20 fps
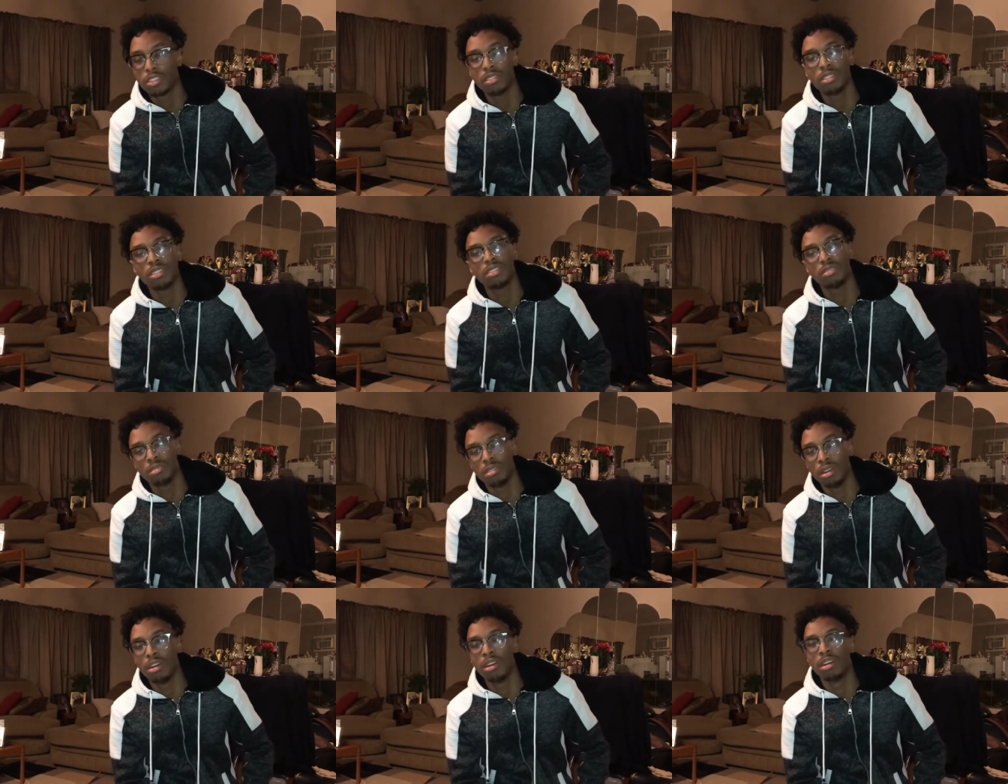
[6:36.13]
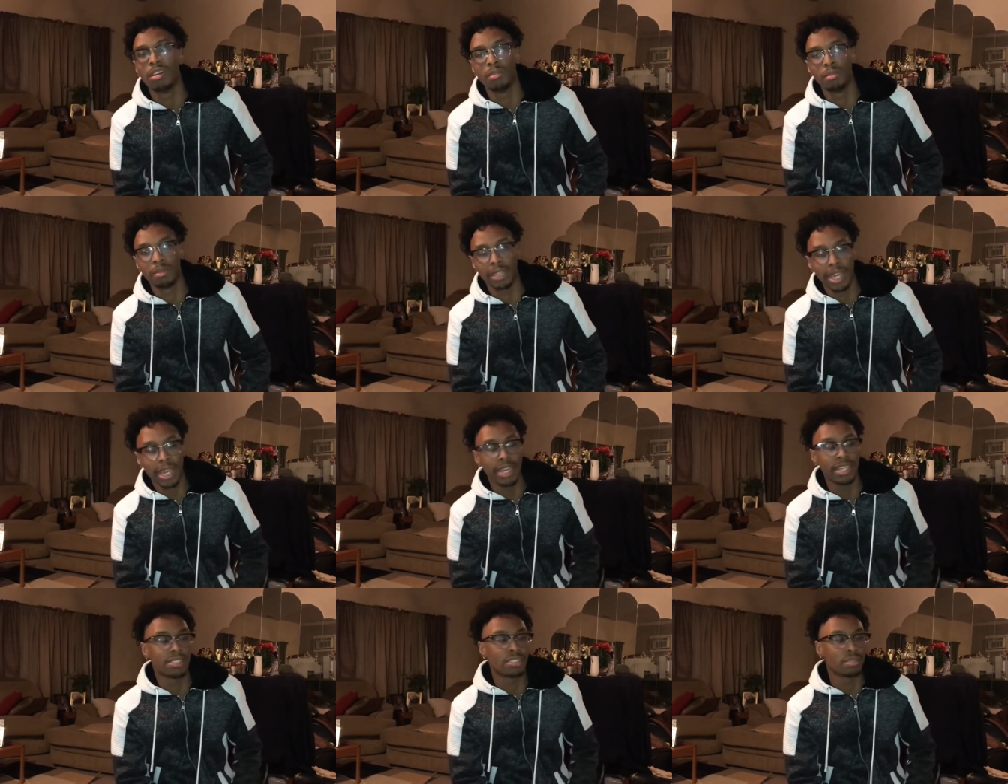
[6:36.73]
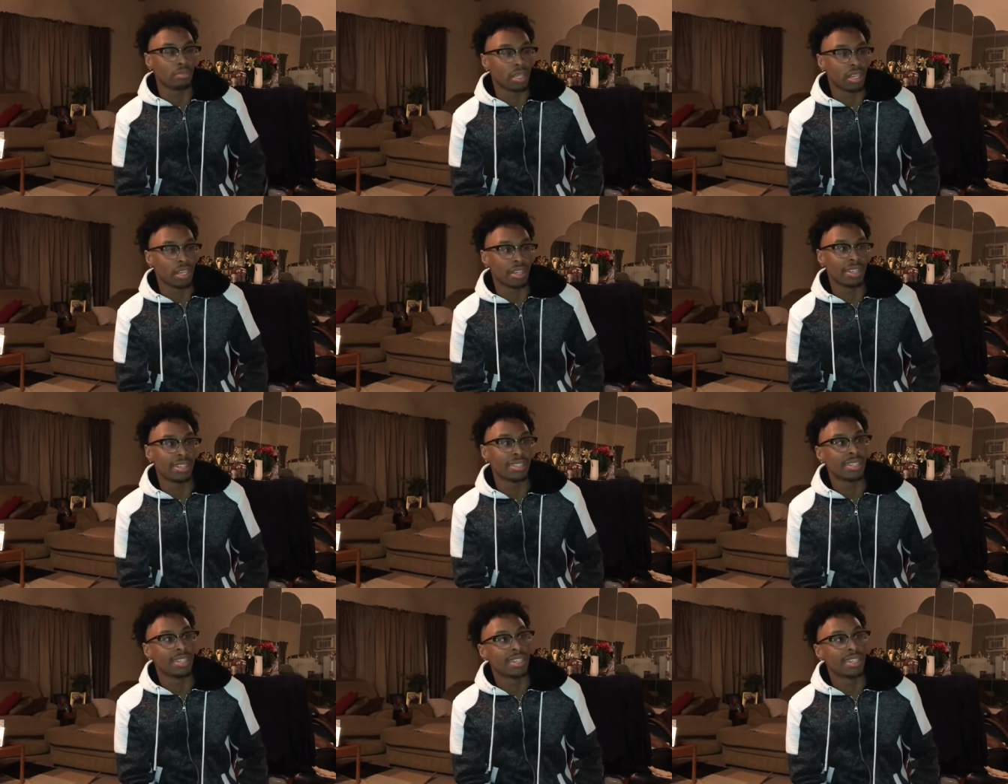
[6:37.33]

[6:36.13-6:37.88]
on to um Ghetts, man.